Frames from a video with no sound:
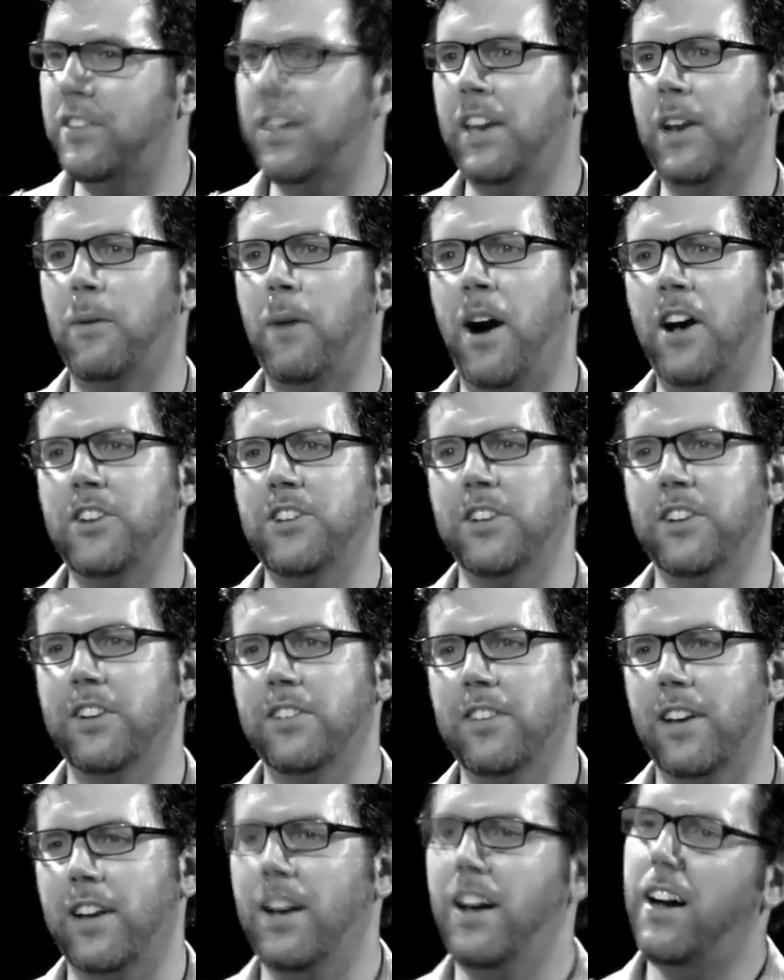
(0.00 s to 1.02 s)
excited to watch it, you're
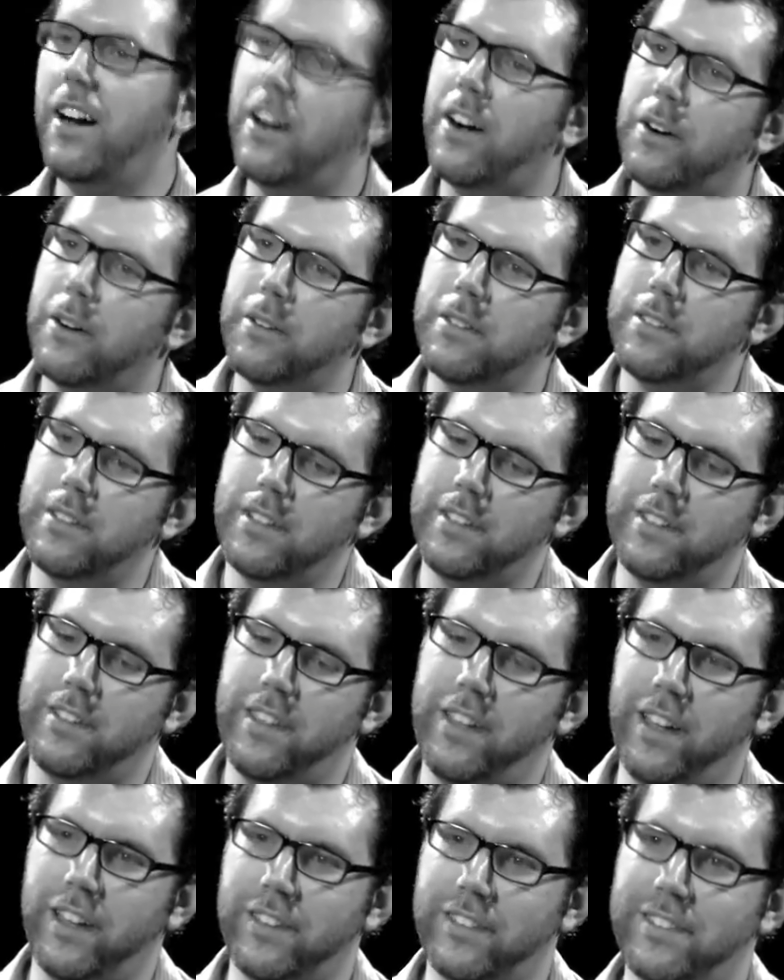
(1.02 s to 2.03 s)
just like, oh, it's
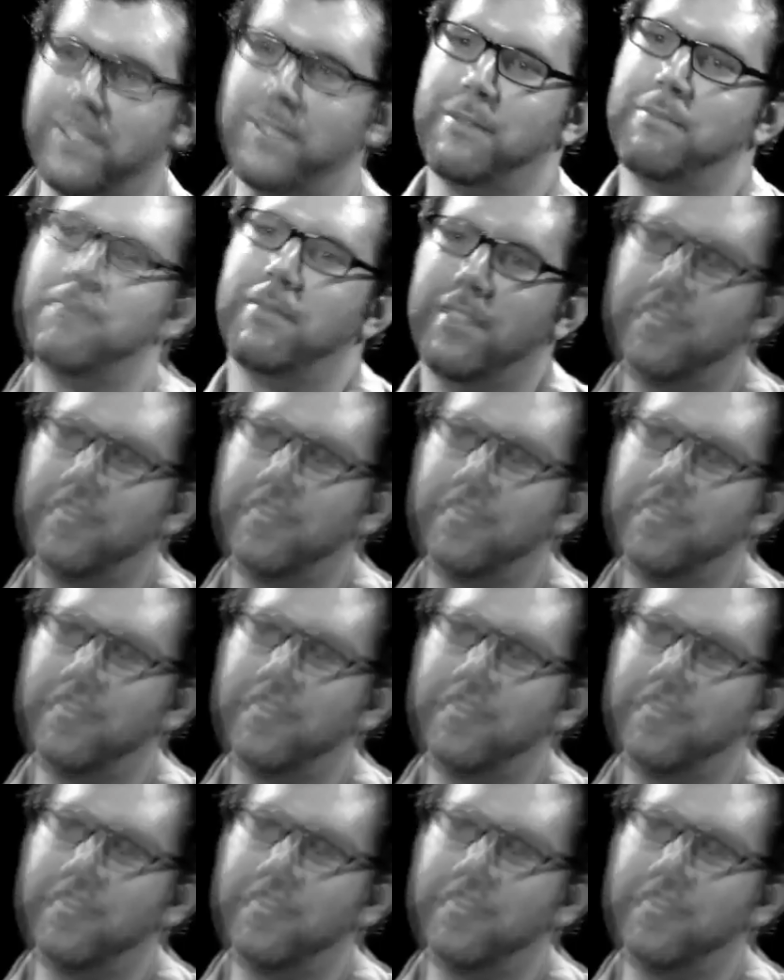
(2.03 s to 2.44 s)
this.